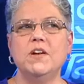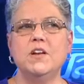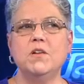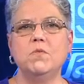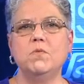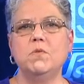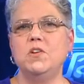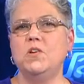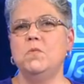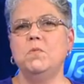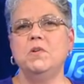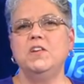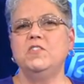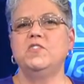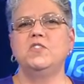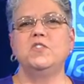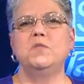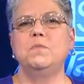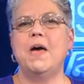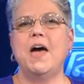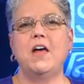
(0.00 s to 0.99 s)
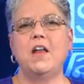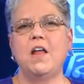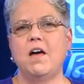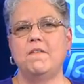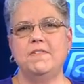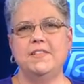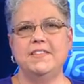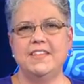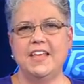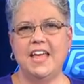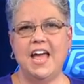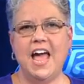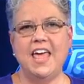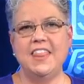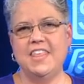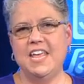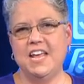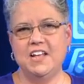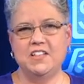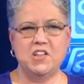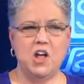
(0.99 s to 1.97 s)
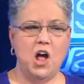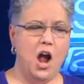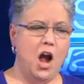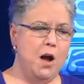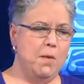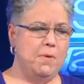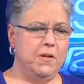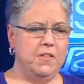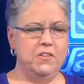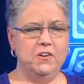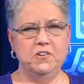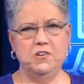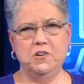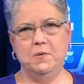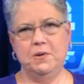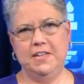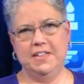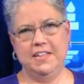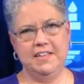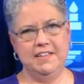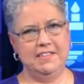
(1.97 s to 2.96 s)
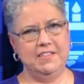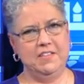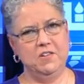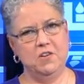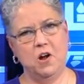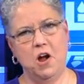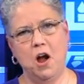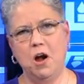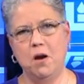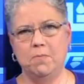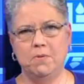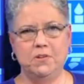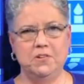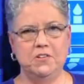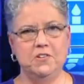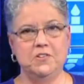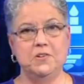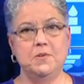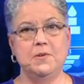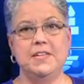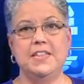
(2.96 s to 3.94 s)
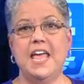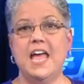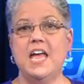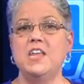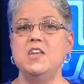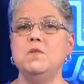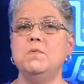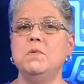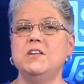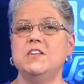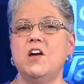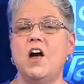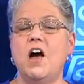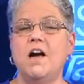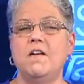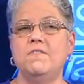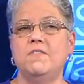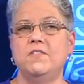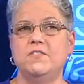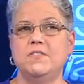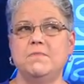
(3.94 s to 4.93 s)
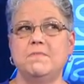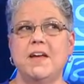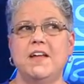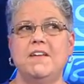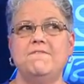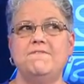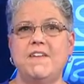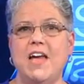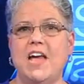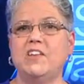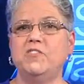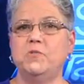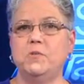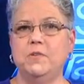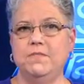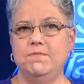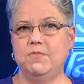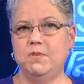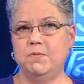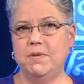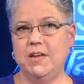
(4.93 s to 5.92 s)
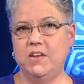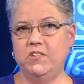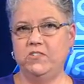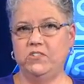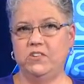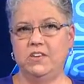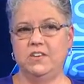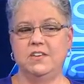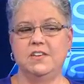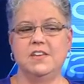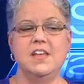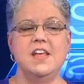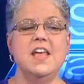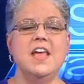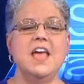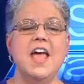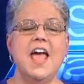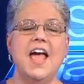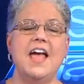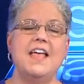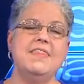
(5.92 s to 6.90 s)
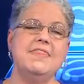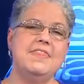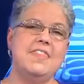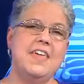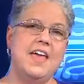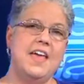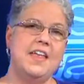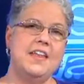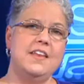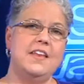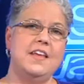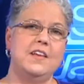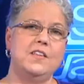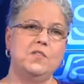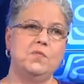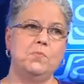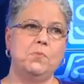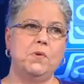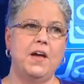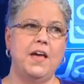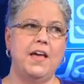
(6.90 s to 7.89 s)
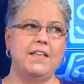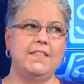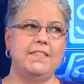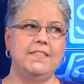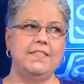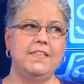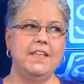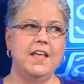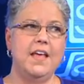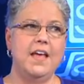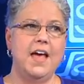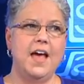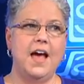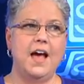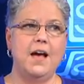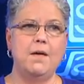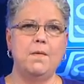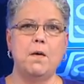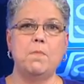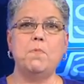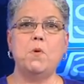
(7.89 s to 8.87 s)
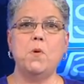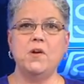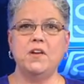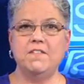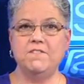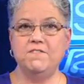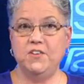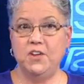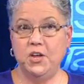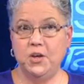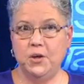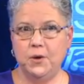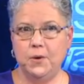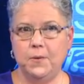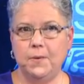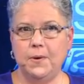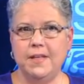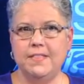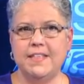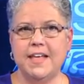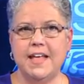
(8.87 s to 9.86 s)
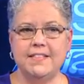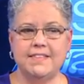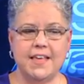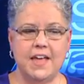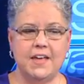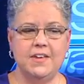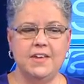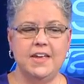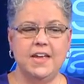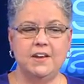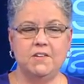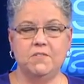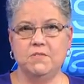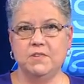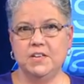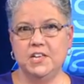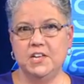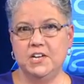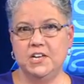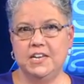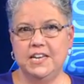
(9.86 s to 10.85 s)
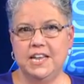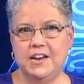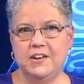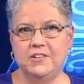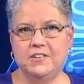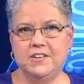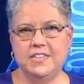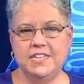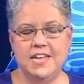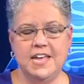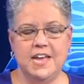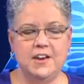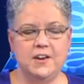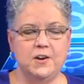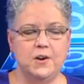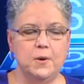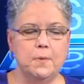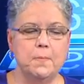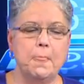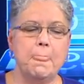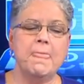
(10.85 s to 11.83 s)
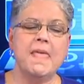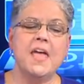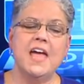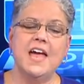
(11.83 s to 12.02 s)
reader, you don't want to just spout off and say, I think it's horrible they're doing this, they're horrible they're doing that. You want to offer some kind of factual information and then express uh, a point of view, and that's how you get a really good letter to the editor.